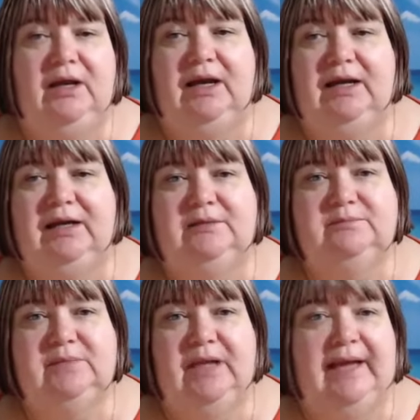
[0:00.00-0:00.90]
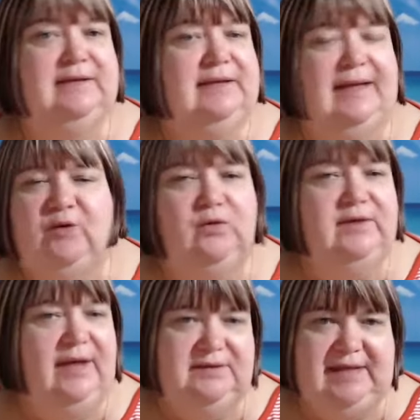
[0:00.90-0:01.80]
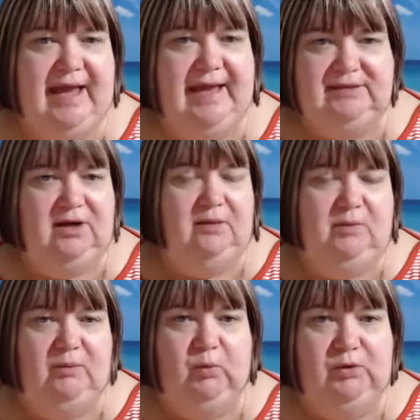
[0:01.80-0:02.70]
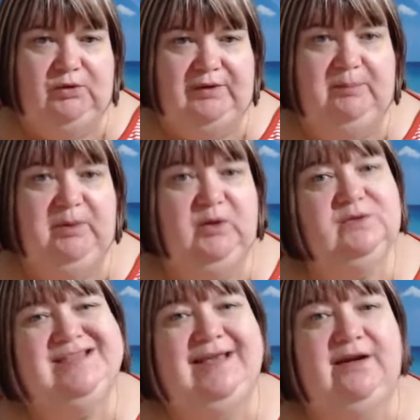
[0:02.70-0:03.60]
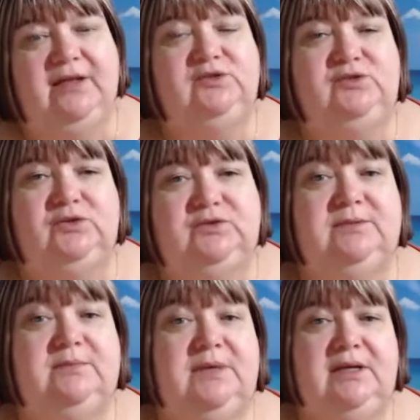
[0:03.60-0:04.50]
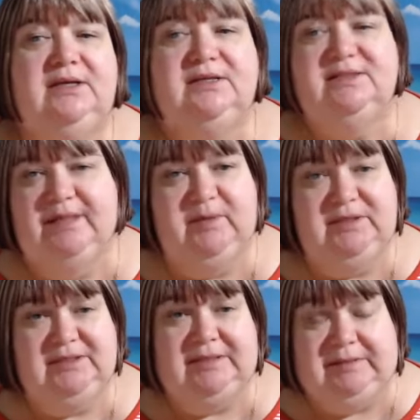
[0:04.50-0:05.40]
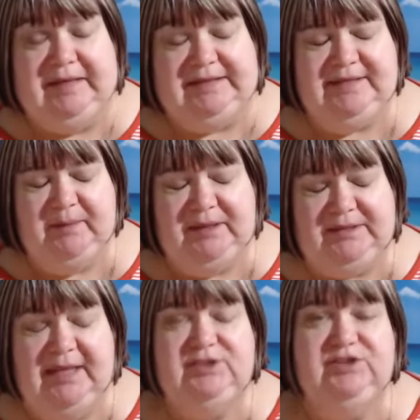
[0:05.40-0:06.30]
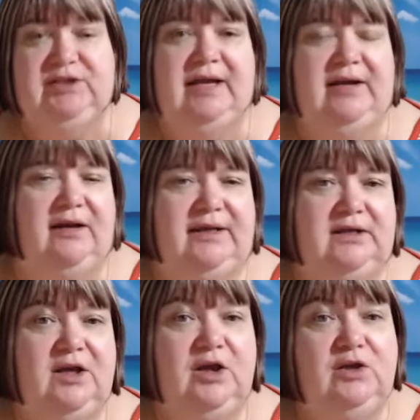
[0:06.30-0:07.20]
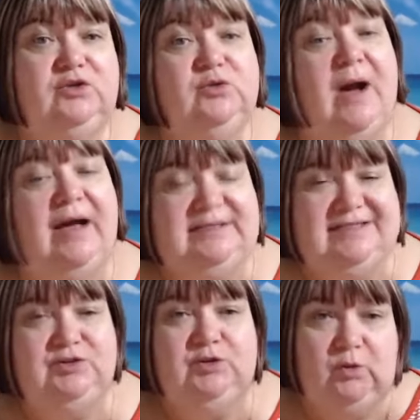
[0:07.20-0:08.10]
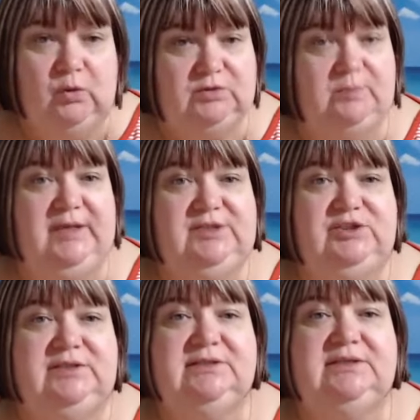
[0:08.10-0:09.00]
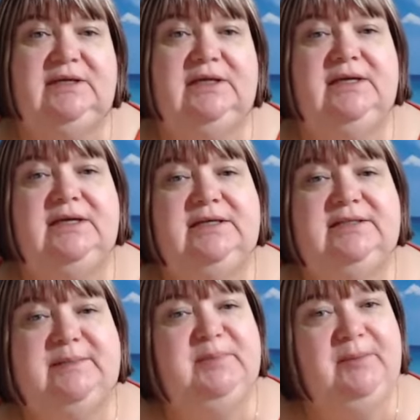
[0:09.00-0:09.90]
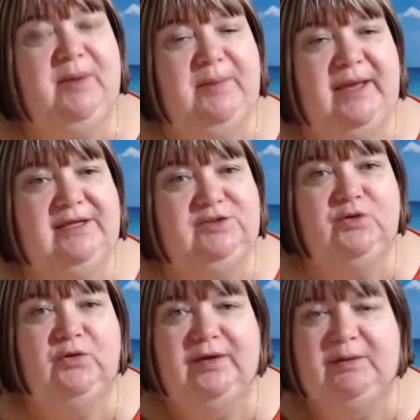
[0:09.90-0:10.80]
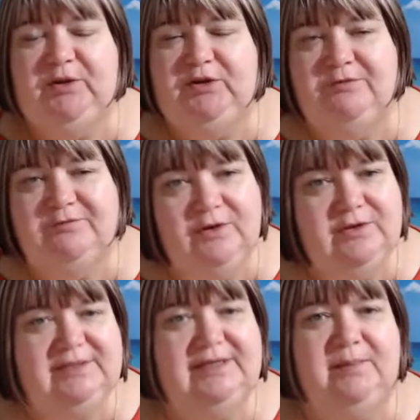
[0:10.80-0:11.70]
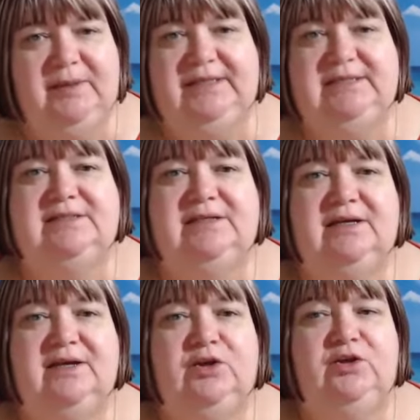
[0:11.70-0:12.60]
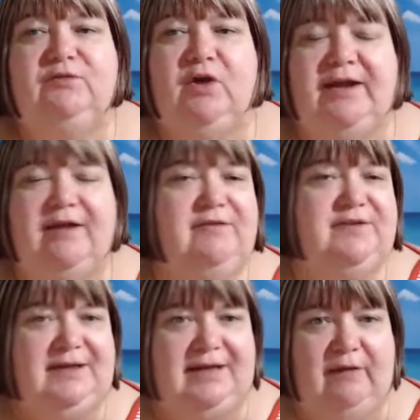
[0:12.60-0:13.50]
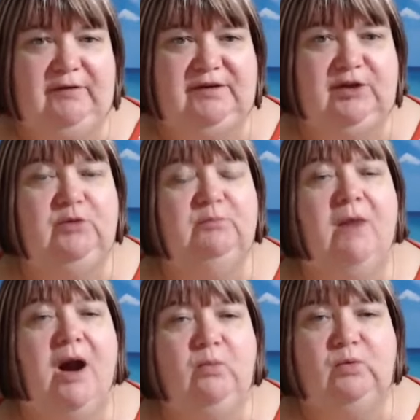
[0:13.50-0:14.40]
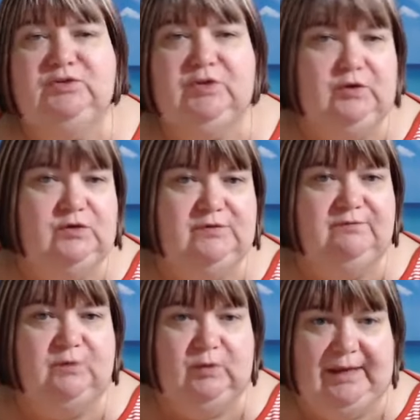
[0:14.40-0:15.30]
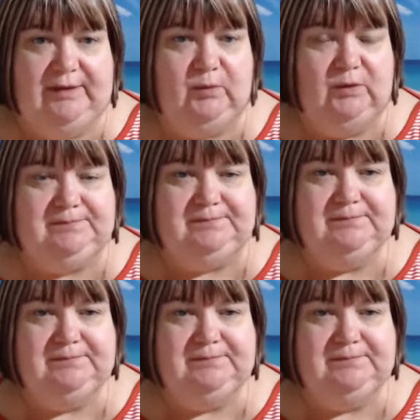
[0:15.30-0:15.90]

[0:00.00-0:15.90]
and all the other tags that I might want on there, because then I can do some segmentation and I can do additional automations simply by making sure that when you first set up a list, you've got everything covered that you might want to use them for later on.